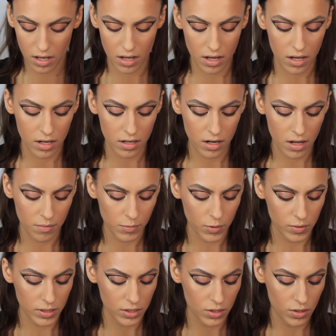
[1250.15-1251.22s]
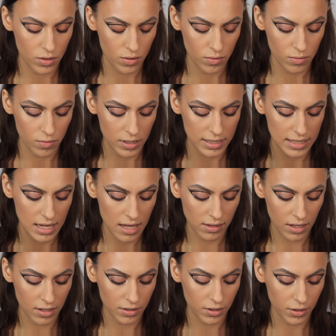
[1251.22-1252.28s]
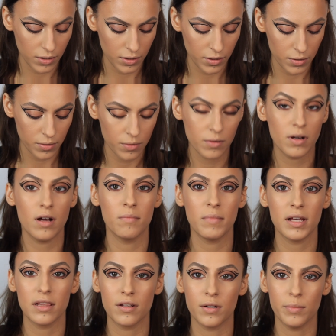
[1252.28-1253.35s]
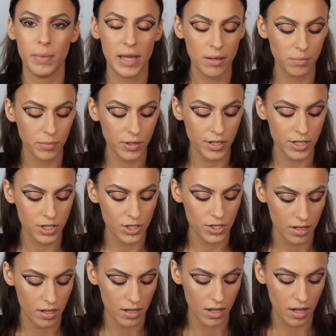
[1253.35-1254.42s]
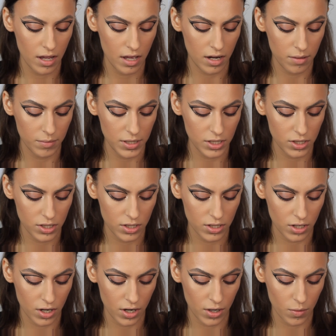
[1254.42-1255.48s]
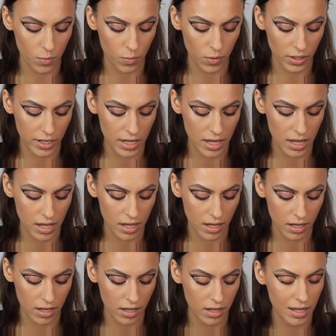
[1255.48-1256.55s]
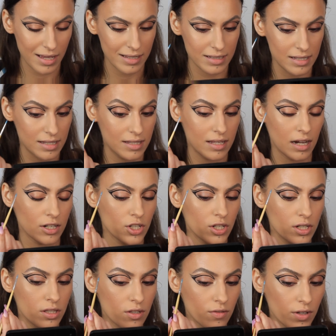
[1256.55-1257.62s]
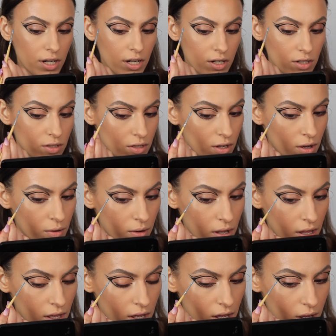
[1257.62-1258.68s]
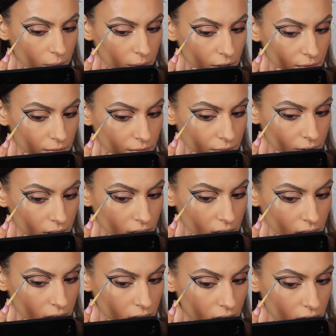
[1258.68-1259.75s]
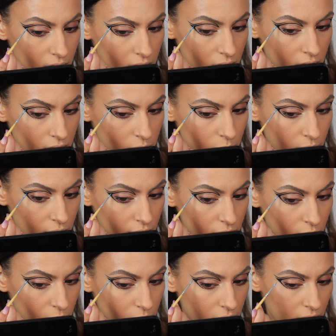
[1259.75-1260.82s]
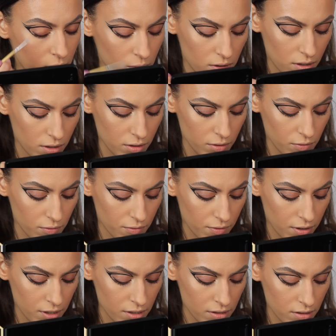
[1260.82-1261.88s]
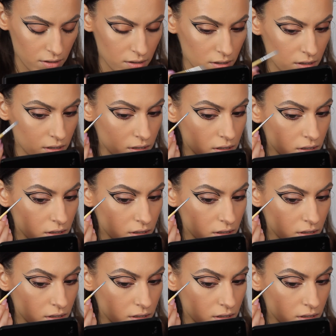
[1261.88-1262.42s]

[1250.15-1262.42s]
and I'm going to take that glue on my little paintbrush, and I'm gonna start working in sections over here. So I'm gonna fill in this part of the wing with glue first.